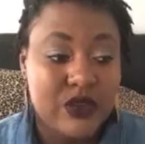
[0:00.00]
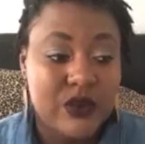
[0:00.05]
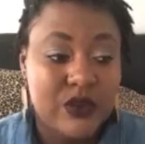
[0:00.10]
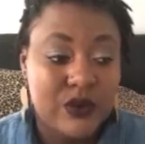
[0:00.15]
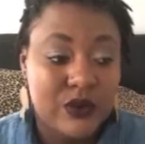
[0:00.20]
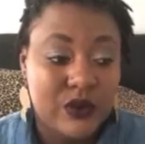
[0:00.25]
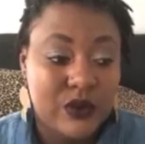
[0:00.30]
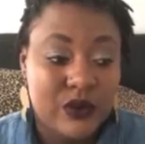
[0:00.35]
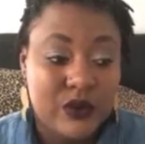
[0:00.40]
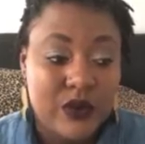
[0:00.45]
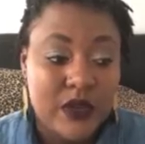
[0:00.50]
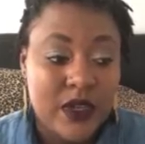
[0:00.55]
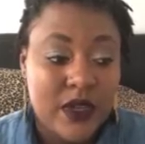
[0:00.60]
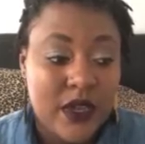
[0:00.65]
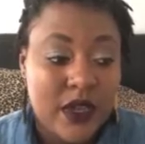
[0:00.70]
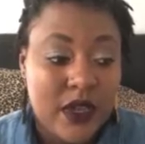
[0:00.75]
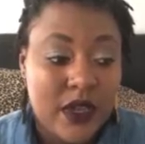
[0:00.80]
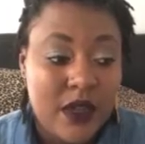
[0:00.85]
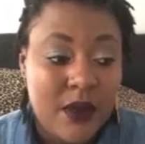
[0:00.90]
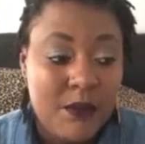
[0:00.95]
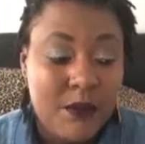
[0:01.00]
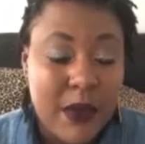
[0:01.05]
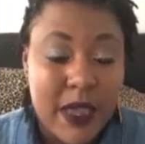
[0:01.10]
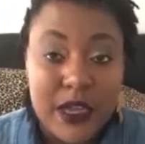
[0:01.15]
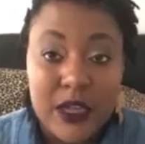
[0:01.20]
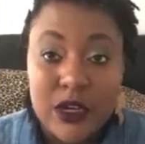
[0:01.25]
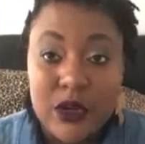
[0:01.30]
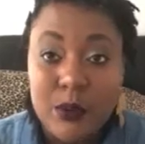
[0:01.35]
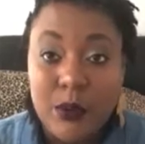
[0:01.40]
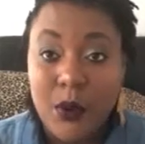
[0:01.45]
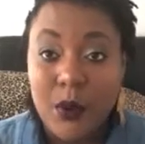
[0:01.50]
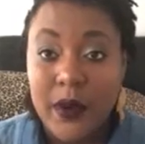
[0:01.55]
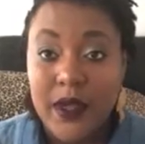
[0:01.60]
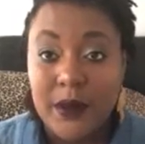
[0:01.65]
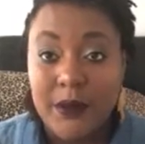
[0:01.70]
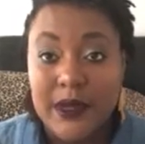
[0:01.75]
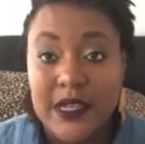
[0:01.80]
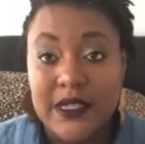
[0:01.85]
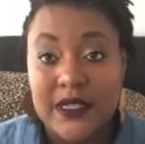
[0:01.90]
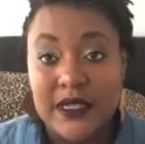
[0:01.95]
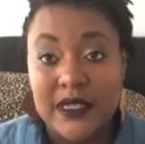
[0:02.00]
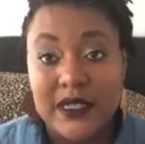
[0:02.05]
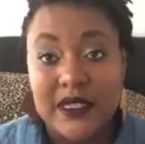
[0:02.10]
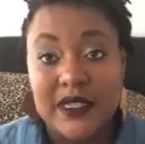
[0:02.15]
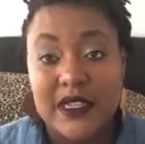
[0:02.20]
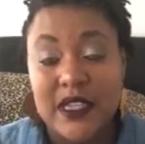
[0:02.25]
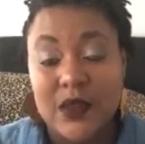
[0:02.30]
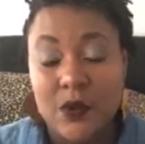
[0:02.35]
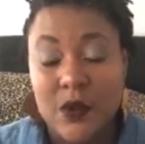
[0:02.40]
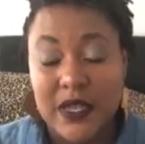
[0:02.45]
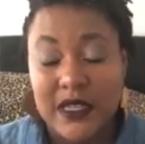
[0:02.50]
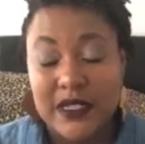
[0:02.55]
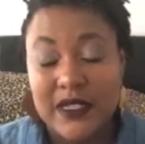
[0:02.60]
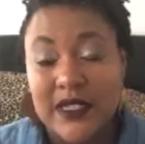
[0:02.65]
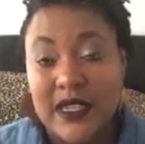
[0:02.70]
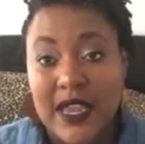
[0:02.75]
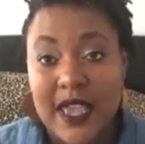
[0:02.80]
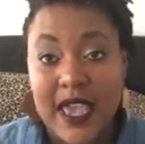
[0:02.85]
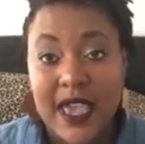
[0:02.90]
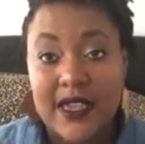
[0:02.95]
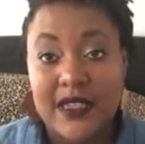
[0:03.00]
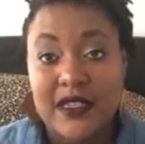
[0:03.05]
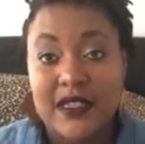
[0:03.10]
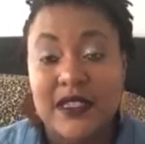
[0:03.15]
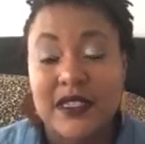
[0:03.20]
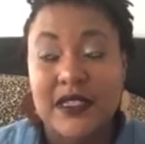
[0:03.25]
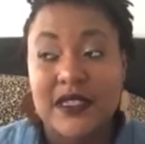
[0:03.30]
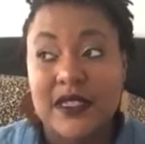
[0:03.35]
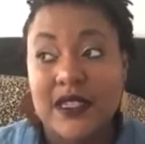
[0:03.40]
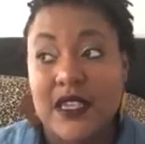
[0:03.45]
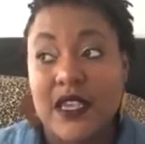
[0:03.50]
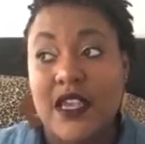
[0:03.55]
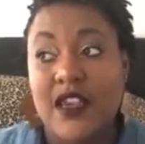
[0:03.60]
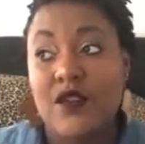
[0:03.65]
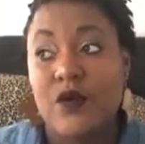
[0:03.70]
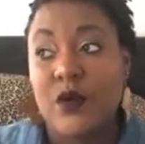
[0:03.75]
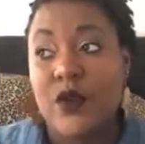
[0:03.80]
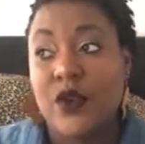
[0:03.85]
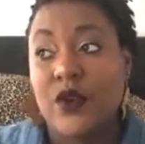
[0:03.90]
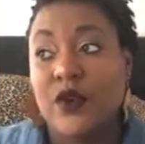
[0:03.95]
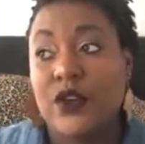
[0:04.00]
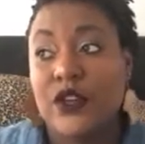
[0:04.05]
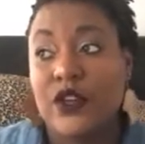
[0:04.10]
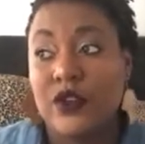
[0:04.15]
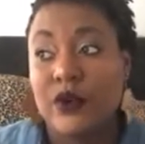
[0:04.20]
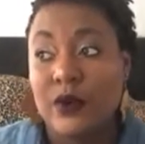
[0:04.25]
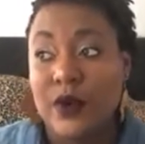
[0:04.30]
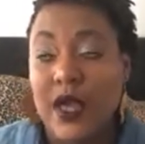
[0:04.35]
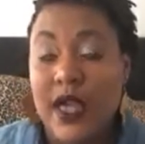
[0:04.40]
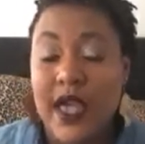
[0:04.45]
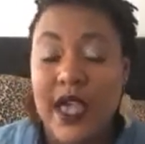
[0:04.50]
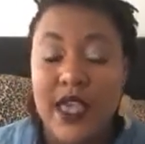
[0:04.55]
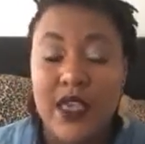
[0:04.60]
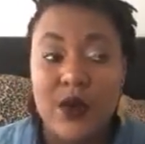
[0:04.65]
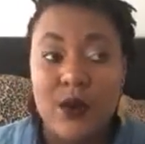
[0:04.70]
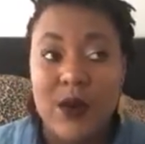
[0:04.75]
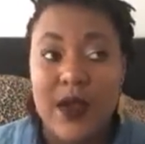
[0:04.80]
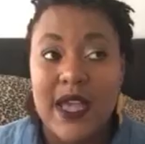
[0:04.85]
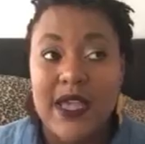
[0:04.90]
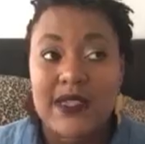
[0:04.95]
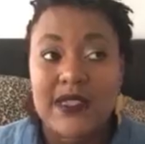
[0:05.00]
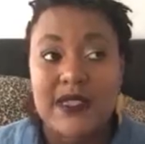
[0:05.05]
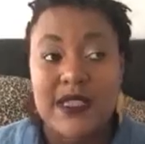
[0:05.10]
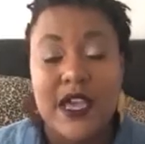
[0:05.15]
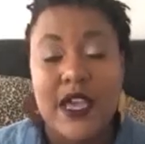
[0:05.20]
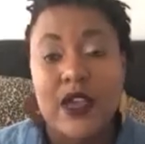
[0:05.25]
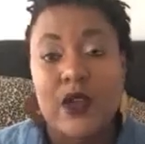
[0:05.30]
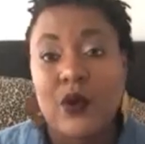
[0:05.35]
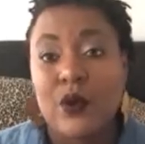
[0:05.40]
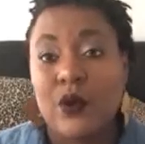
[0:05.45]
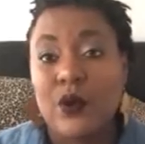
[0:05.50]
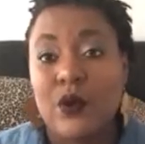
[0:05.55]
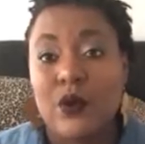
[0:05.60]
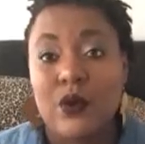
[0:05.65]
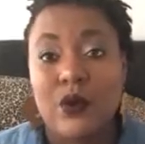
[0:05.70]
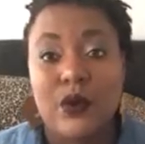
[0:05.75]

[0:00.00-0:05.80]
to make an appointment to see what's next, to see if we're going to do an IUI cycle,